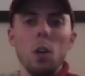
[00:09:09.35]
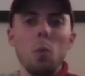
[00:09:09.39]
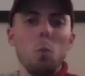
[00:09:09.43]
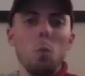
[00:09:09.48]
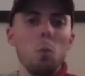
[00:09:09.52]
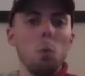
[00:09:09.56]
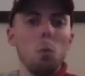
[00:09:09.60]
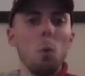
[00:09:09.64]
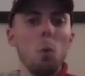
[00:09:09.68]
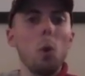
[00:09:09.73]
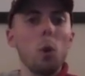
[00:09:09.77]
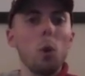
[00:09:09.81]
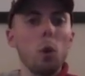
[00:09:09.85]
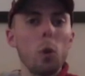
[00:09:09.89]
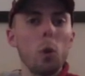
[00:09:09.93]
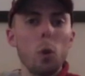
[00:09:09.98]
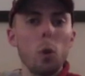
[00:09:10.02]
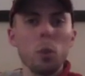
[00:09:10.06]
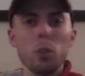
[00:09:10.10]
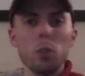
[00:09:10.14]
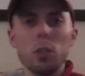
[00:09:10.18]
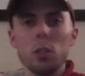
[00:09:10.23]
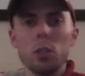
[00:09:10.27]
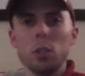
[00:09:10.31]
War
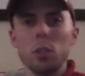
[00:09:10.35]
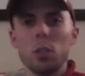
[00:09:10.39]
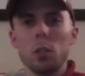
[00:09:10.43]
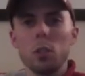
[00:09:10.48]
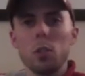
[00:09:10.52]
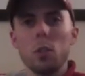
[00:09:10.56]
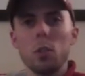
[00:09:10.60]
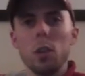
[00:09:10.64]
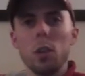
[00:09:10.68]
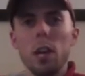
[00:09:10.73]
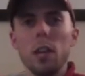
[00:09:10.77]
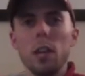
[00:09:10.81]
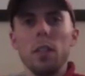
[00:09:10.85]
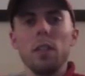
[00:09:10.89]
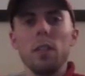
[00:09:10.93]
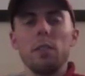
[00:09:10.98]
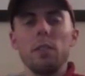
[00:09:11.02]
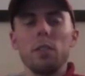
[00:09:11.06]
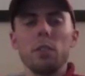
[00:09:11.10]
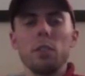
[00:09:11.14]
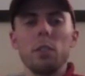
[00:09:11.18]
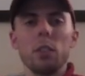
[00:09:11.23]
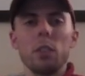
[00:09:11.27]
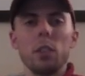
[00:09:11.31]
horses are great
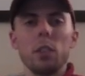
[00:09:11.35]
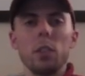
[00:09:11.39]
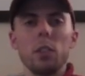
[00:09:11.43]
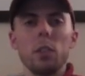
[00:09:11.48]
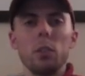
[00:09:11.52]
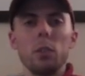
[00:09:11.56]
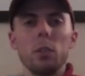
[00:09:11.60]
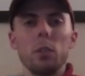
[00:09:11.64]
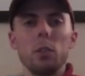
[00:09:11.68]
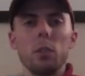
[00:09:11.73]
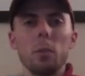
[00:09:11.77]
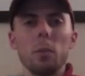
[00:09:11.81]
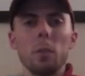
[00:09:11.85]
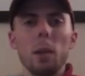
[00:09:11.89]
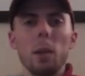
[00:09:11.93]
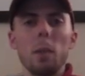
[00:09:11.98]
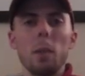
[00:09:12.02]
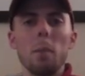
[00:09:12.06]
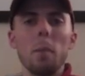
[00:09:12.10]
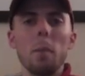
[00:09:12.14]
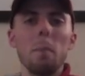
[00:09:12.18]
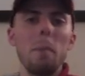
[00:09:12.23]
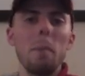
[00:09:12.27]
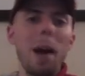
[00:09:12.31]
if you're going to do some
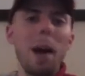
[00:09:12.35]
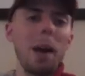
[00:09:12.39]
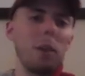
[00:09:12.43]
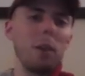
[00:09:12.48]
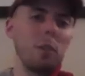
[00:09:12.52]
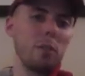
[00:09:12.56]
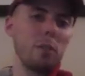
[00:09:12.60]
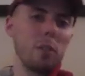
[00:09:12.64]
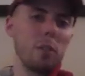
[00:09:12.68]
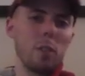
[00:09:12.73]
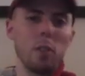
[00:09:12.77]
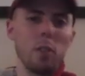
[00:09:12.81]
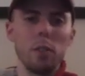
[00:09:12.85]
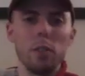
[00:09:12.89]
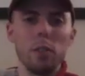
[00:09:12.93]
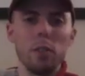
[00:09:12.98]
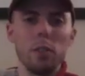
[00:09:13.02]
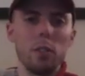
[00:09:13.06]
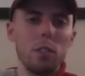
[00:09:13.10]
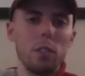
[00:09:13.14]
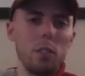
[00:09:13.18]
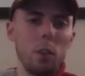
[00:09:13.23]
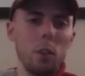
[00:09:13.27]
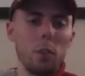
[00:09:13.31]
type of
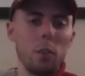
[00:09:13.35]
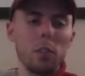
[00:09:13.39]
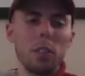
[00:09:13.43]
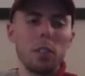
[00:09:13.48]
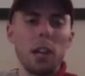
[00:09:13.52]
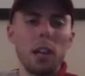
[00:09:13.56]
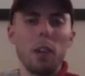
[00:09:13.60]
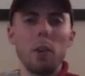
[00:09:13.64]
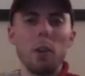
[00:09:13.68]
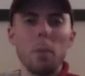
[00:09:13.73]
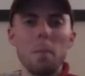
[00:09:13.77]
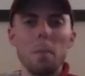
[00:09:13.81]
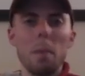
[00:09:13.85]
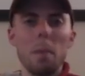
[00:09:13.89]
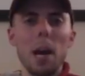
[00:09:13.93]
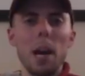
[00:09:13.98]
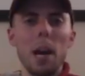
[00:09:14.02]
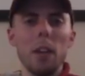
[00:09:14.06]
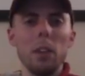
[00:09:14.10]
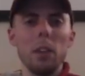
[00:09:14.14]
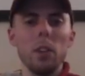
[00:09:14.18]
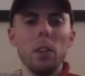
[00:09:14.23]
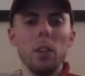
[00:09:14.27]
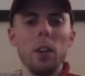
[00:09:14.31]
battlefield, standard
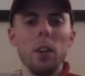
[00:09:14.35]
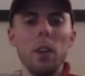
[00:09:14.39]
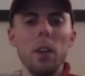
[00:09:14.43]
battle.